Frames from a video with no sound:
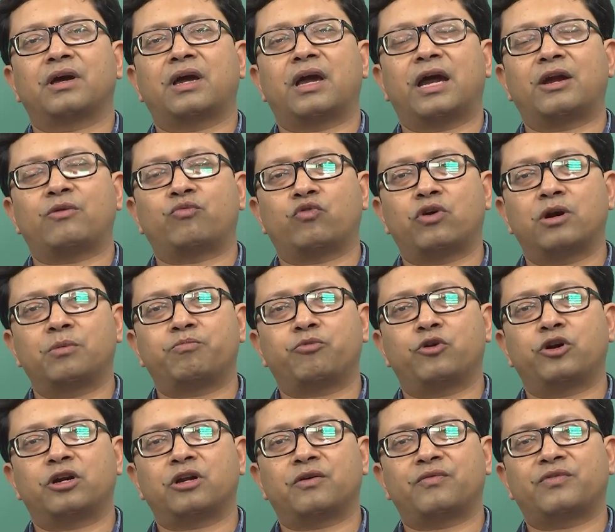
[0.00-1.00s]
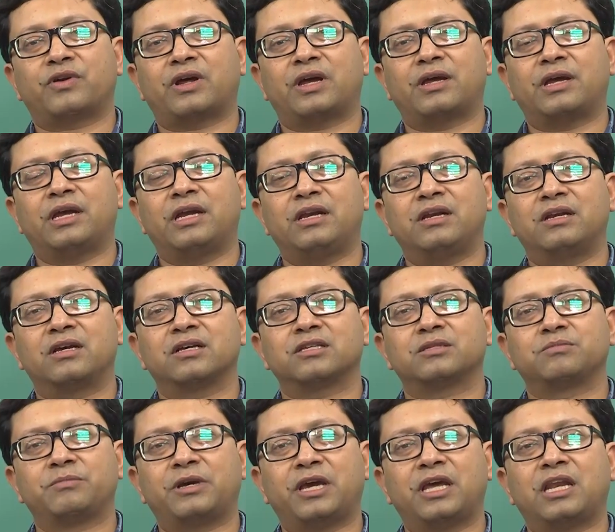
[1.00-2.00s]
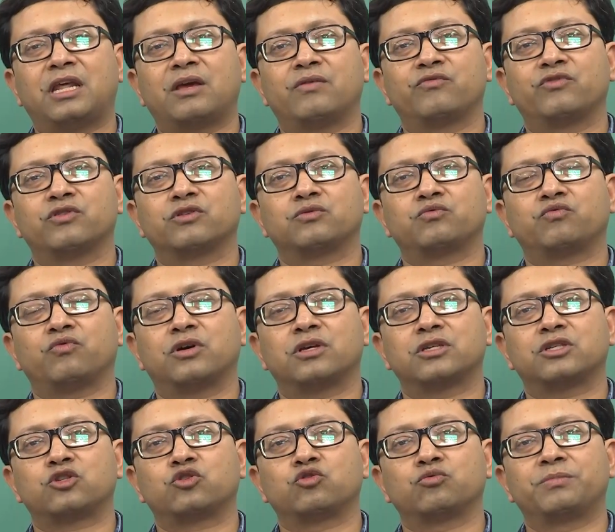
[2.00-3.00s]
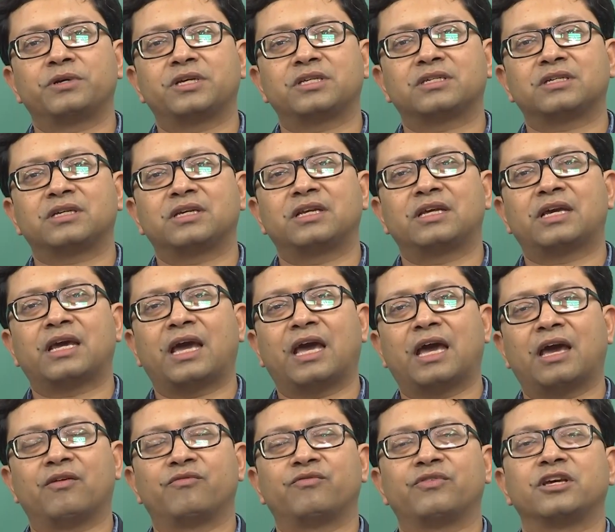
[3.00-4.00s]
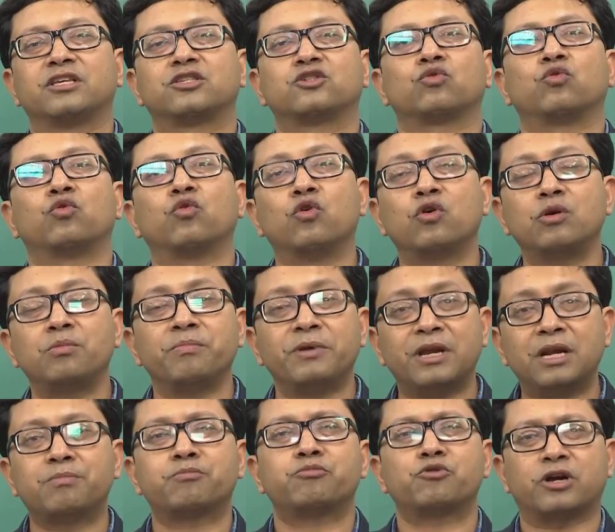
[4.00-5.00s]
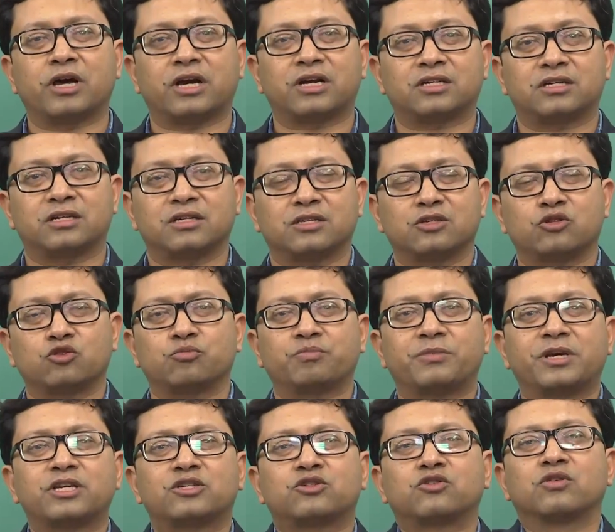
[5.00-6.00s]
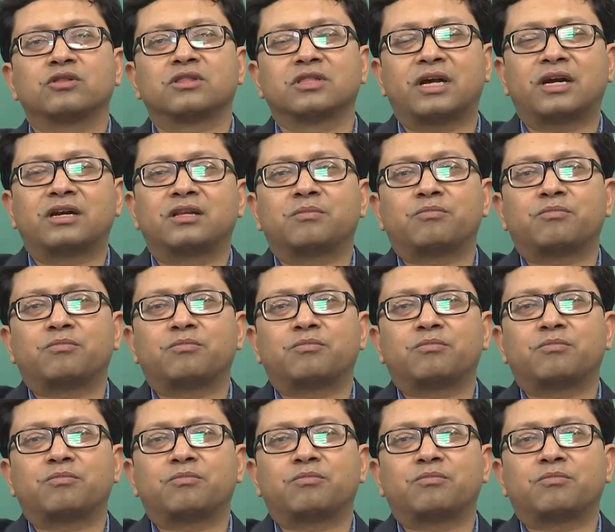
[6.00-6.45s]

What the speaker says: at one point of time India's main aim was to basically have its own milk production. So, based on that the